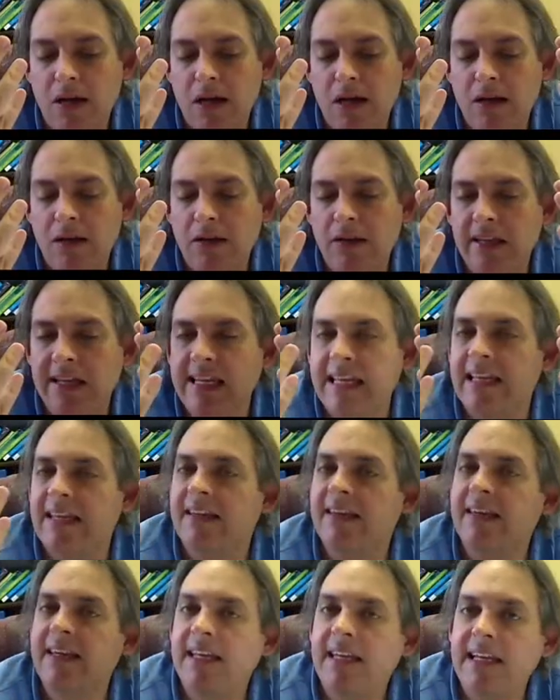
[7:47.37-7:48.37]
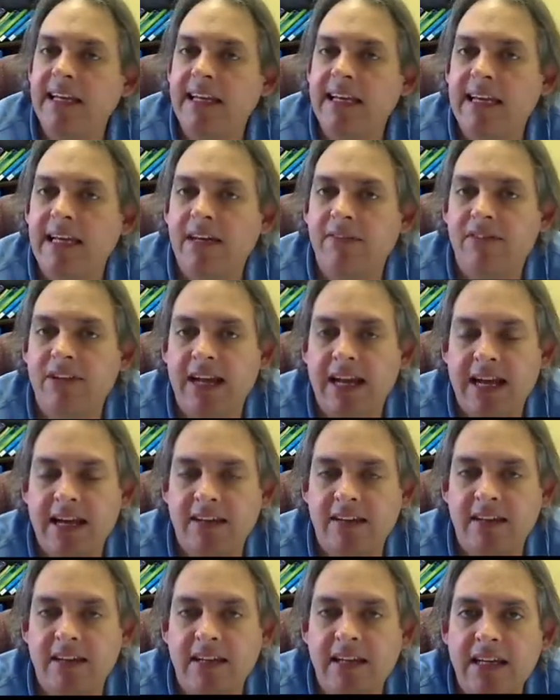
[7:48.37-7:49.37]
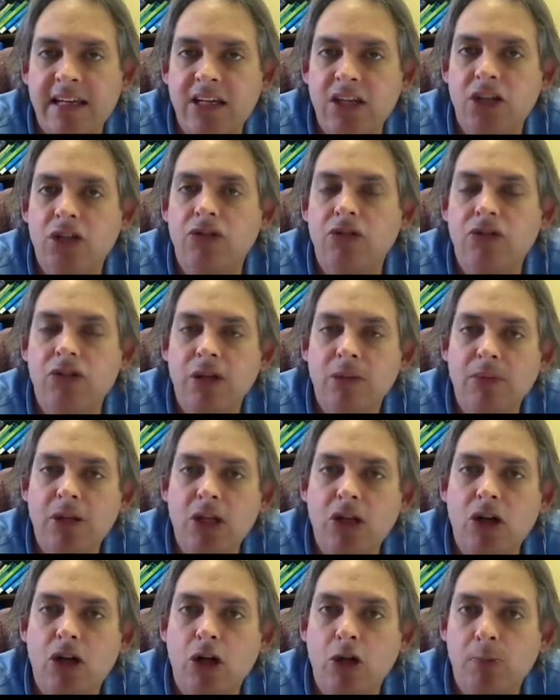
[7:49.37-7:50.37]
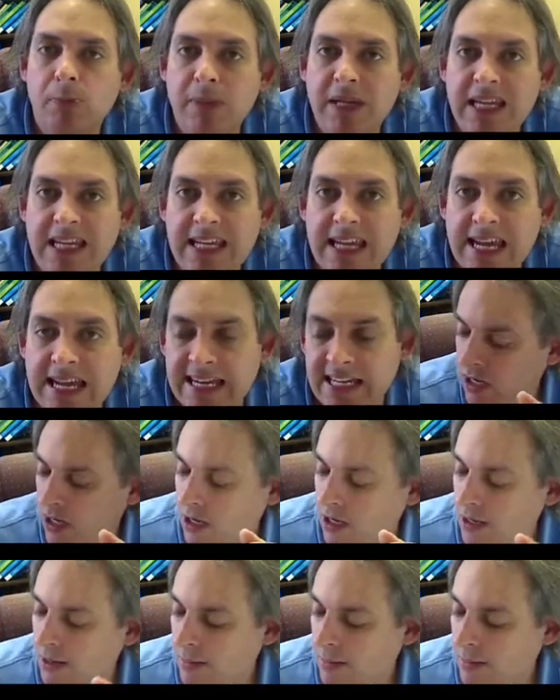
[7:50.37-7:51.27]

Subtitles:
the acidity of an acid, is through something called pH.